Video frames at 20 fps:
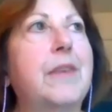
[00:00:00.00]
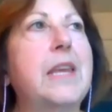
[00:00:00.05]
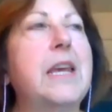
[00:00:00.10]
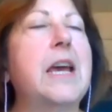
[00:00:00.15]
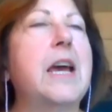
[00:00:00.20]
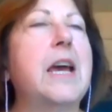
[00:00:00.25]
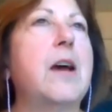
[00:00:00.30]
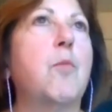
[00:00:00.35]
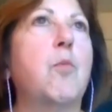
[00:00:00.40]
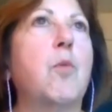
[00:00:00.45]

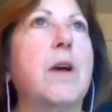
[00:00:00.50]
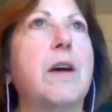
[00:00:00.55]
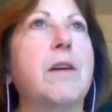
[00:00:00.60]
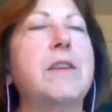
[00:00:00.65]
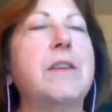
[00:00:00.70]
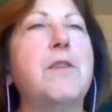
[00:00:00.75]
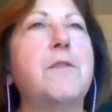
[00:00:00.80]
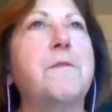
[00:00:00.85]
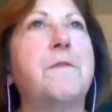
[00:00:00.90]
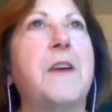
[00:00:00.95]
Yeah, well,
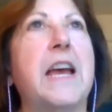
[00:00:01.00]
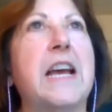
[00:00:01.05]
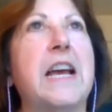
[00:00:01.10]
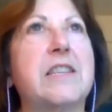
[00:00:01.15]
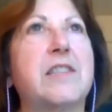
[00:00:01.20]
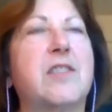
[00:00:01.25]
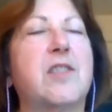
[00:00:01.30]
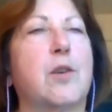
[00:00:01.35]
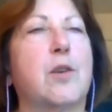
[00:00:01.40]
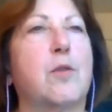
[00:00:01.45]
you've
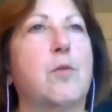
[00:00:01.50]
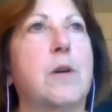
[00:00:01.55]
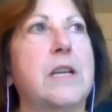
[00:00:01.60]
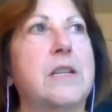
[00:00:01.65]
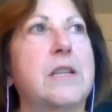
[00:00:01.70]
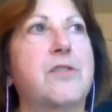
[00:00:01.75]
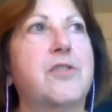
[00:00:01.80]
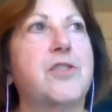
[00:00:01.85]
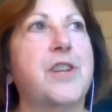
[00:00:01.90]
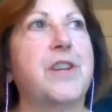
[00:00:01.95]
asked the
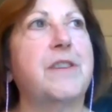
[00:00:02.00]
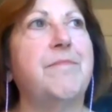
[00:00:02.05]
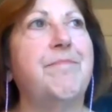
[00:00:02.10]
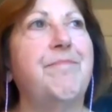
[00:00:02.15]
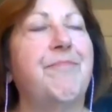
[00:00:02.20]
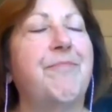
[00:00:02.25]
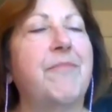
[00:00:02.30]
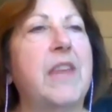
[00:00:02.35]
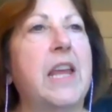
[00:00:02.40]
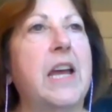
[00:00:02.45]
question.
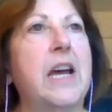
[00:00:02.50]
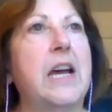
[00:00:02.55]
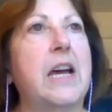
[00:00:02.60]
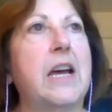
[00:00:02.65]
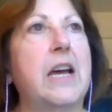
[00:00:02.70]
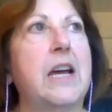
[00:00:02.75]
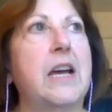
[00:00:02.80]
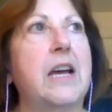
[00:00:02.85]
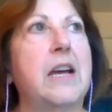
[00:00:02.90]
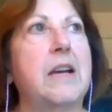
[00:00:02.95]

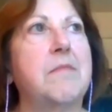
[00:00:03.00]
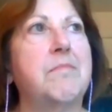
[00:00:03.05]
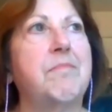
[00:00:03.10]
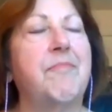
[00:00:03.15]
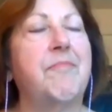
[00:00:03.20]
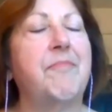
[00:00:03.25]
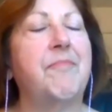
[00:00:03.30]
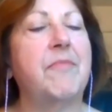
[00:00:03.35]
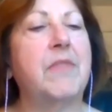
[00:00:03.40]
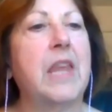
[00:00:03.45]

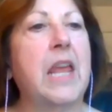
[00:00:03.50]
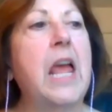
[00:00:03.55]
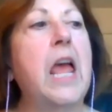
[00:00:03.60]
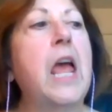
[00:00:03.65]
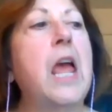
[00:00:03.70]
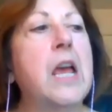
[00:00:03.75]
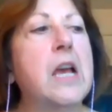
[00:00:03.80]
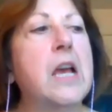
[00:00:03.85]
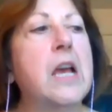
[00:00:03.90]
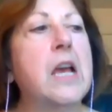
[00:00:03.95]

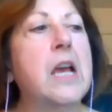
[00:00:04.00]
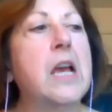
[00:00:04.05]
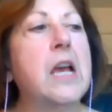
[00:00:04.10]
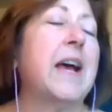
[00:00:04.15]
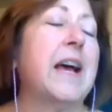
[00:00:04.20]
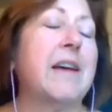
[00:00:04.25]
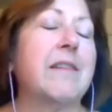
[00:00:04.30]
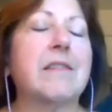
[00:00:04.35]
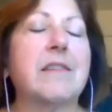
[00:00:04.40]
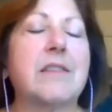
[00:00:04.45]

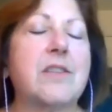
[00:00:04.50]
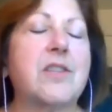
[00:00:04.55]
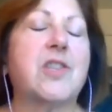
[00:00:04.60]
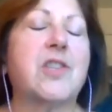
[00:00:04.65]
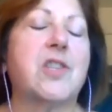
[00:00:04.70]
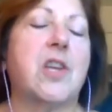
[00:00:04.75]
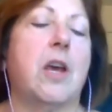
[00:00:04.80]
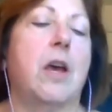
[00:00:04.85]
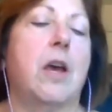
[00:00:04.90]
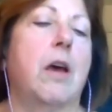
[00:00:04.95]
Well,
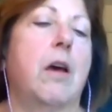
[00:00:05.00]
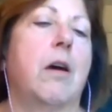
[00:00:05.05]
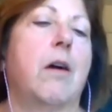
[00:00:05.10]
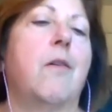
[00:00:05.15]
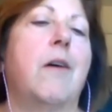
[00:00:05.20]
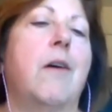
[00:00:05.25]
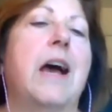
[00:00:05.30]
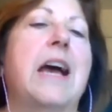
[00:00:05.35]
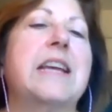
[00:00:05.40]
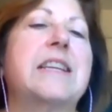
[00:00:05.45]

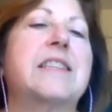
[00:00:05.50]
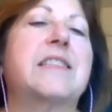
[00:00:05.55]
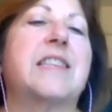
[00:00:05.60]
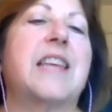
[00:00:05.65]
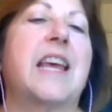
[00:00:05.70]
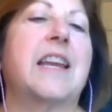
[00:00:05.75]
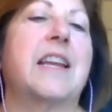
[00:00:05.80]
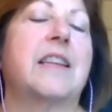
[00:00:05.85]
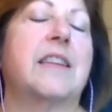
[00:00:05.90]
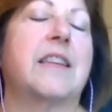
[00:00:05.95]
so I
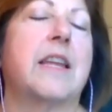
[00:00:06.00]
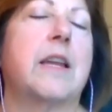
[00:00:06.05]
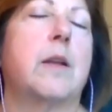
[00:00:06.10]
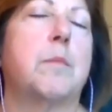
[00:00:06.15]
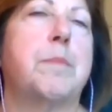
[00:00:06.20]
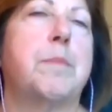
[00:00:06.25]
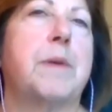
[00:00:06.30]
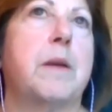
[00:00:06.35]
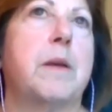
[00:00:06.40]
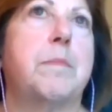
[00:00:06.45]
said a little
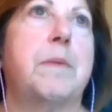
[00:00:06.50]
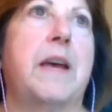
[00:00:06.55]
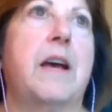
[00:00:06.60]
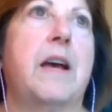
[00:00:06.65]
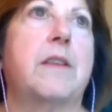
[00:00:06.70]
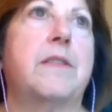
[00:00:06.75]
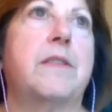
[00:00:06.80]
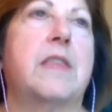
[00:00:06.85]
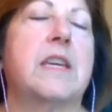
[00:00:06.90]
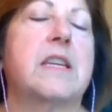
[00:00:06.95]
bit
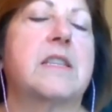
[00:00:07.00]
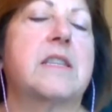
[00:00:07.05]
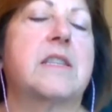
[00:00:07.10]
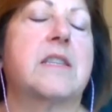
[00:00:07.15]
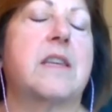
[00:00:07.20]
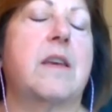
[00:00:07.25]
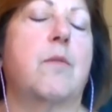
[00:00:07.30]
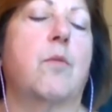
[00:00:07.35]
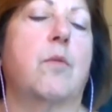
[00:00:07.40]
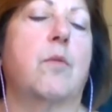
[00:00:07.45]
about
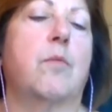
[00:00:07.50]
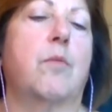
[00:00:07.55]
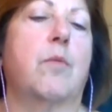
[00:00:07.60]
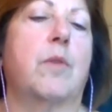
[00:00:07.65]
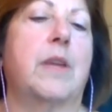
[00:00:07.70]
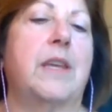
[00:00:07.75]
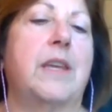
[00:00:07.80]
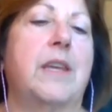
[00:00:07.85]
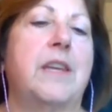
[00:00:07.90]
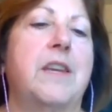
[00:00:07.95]
this.
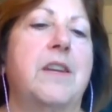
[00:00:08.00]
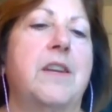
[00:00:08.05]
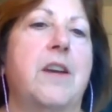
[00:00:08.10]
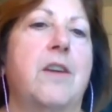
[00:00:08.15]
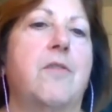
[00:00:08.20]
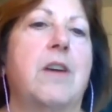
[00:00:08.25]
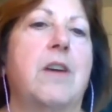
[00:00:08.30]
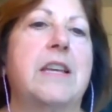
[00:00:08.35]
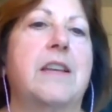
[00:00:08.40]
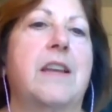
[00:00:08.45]
You
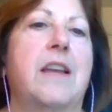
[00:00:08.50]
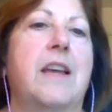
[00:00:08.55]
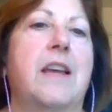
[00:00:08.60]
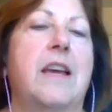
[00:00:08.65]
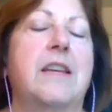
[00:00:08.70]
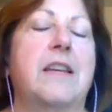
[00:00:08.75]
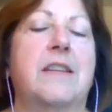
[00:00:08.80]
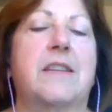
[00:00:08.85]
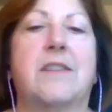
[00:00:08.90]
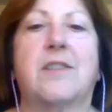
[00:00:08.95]
know,
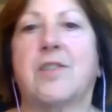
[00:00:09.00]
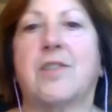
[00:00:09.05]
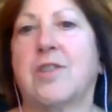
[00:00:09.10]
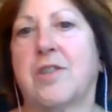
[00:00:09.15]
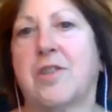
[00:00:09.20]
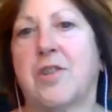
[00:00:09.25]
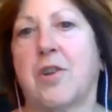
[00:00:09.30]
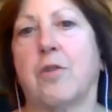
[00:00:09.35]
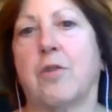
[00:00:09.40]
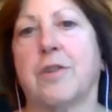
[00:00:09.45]
I
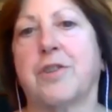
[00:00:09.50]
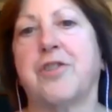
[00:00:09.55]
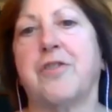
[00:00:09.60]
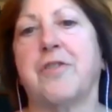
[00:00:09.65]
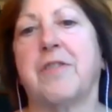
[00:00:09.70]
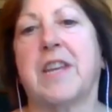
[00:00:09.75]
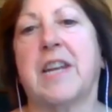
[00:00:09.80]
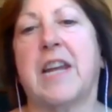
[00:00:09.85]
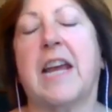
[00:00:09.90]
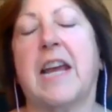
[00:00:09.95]
told you
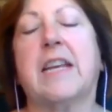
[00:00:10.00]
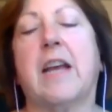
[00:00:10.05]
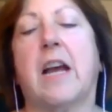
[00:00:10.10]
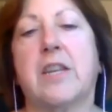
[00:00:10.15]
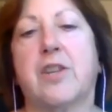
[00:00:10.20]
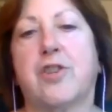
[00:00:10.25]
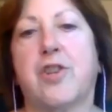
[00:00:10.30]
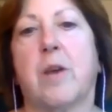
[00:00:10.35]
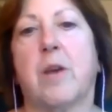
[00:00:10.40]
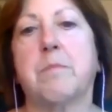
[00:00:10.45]
that I
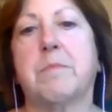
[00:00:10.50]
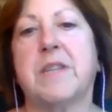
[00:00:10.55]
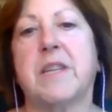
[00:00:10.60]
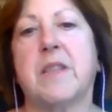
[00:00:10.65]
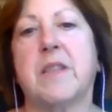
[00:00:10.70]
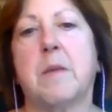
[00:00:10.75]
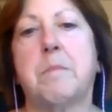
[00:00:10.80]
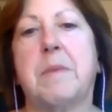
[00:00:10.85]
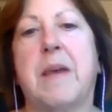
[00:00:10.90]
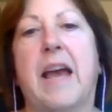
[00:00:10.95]
got jumped
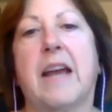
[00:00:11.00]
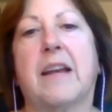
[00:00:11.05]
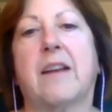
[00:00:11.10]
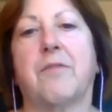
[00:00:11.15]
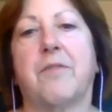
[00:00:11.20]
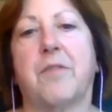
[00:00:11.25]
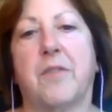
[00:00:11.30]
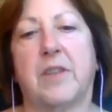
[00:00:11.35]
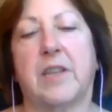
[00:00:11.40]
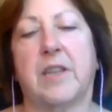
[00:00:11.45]
in the back
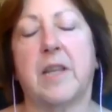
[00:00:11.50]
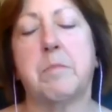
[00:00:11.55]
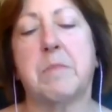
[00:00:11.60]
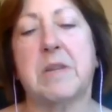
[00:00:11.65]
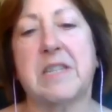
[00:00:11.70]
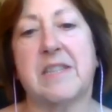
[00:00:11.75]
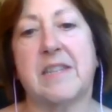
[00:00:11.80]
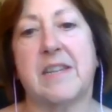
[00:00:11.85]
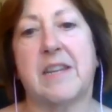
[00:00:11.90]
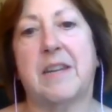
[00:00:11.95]
of the
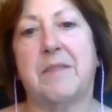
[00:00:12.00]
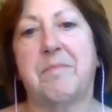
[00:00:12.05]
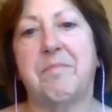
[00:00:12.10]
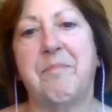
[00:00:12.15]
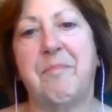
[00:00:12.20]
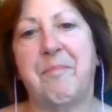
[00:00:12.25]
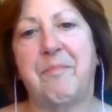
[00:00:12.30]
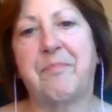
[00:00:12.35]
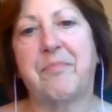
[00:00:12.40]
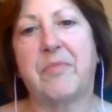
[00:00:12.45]
limousine
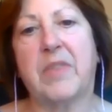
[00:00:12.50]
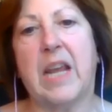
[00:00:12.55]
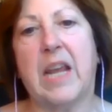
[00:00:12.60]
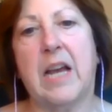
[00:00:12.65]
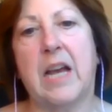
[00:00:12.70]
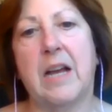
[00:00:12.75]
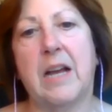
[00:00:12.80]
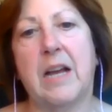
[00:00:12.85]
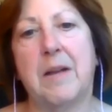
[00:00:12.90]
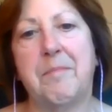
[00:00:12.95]

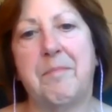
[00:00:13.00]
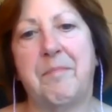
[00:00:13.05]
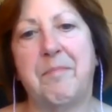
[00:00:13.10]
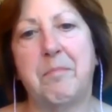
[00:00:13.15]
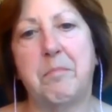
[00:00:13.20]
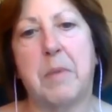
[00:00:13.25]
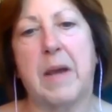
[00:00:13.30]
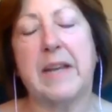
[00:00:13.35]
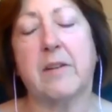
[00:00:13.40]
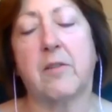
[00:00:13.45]

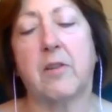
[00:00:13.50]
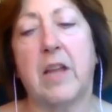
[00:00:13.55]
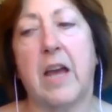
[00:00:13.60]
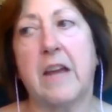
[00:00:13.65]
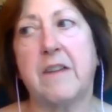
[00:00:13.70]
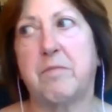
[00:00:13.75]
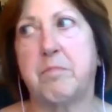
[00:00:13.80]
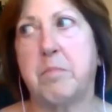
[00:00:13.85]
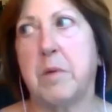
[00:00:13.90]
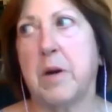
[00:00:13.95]
by
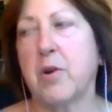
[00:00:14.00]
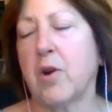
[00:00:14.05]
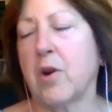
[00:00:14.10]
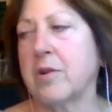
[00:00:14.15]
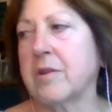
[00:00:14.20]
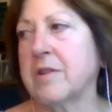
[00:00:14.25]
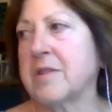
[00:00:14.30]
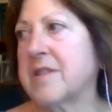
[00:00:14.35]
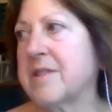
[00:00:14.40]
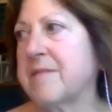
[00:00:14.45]
Clive
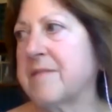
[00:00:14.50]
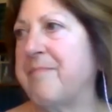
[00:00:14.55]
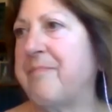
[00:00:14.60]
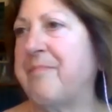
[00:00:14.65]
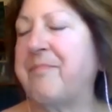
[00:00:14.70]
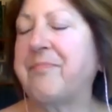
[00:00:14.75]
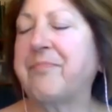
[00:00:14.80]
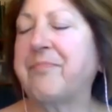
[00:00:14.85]
Barnes.